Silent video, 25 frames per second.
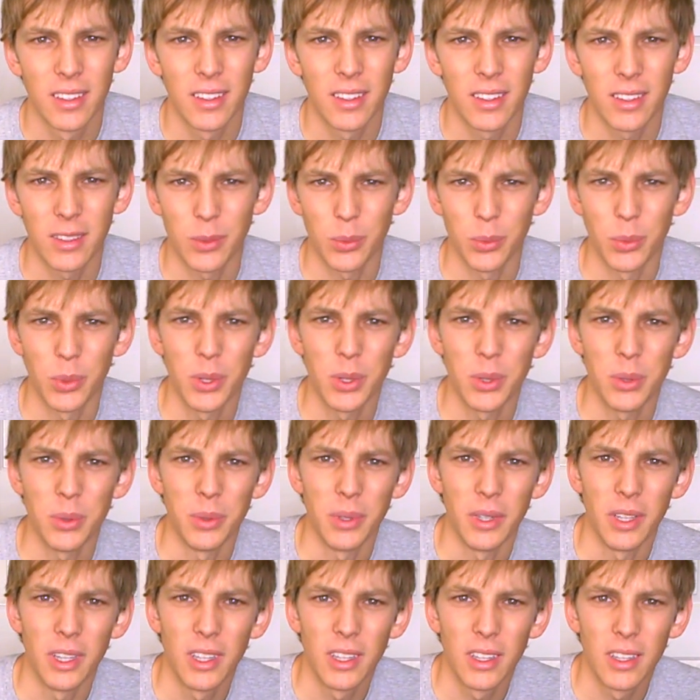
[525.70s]
It's rude.
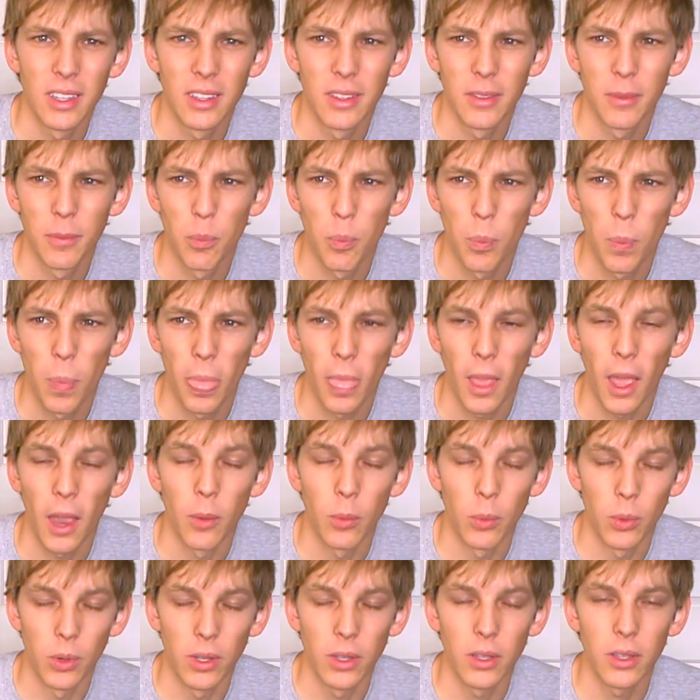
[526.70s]
I
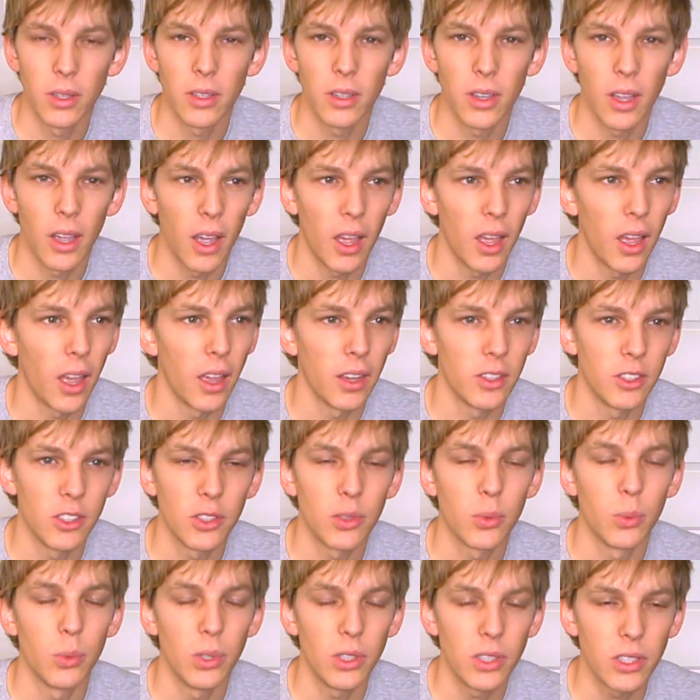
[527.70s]

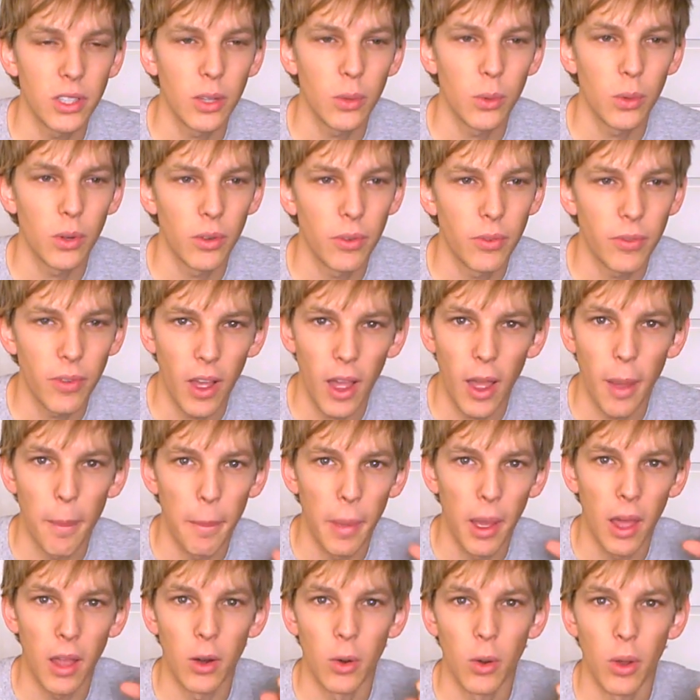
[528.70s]
just wish they would have fought
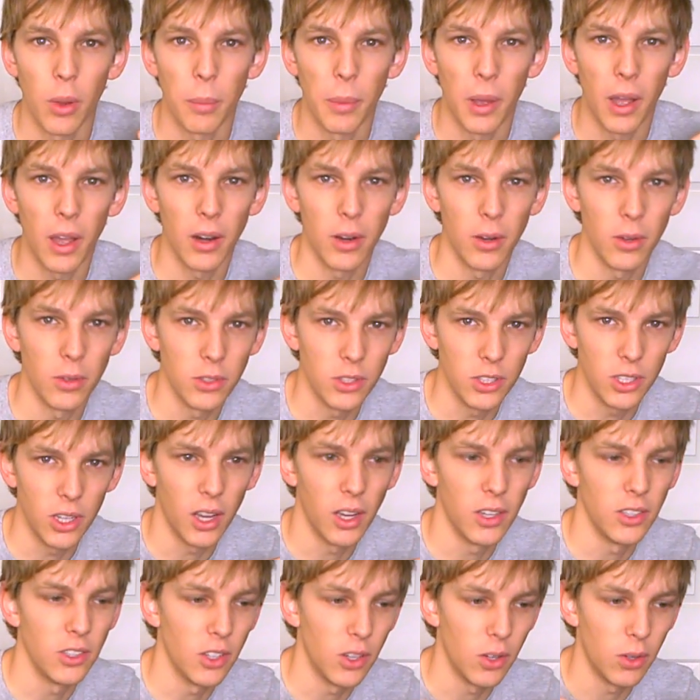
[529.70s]
mano a mano,
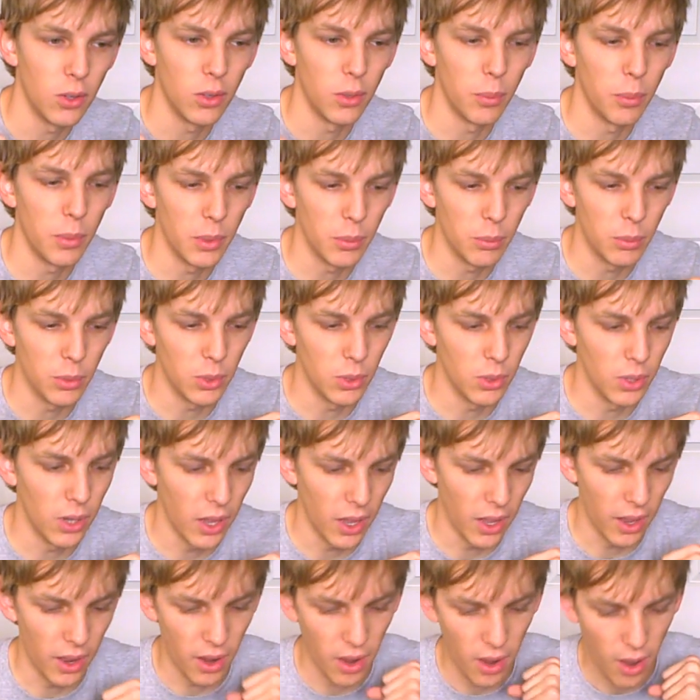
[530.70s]
G.I. Joe and the big blue
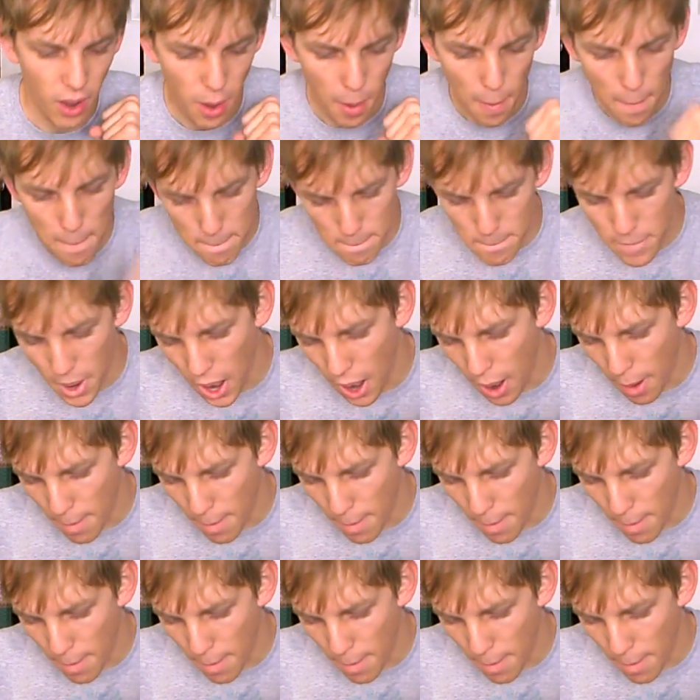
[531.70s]
guy.